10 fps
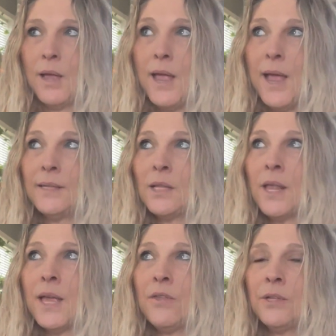It's
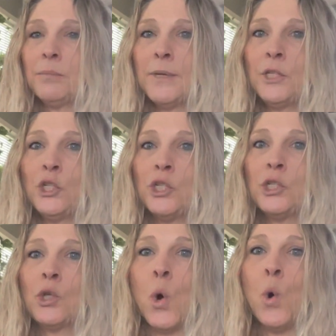like this message is
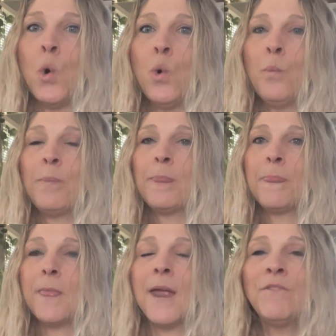so,
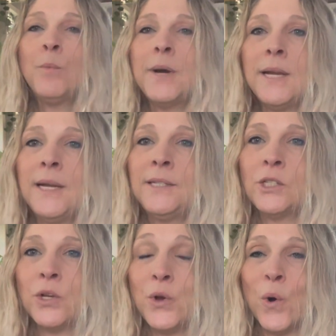everybody needs
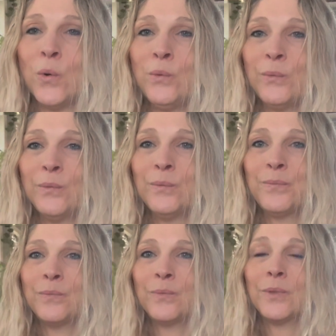to know,
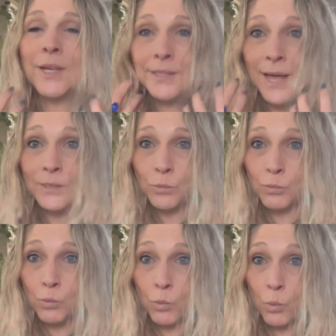because that's
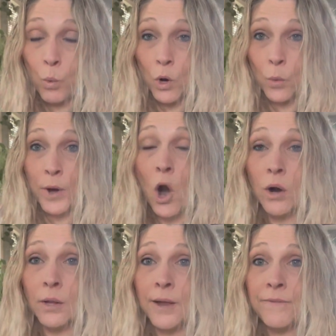where we are
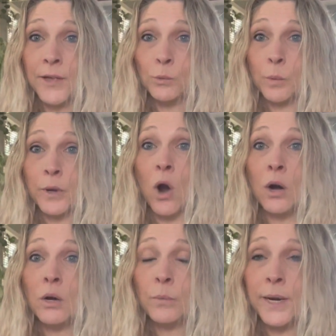in life. That's what we
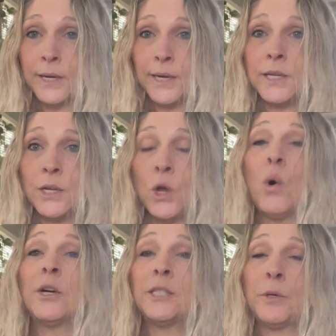are. We need to know
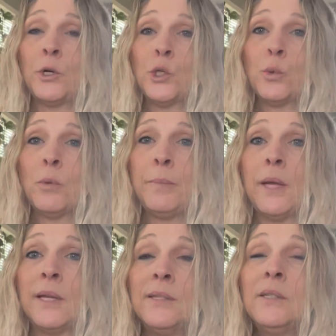our spiritual
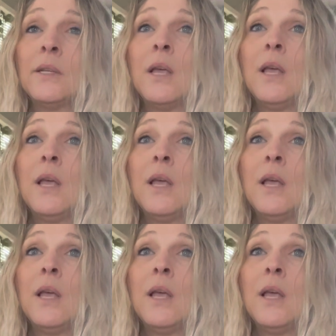beings,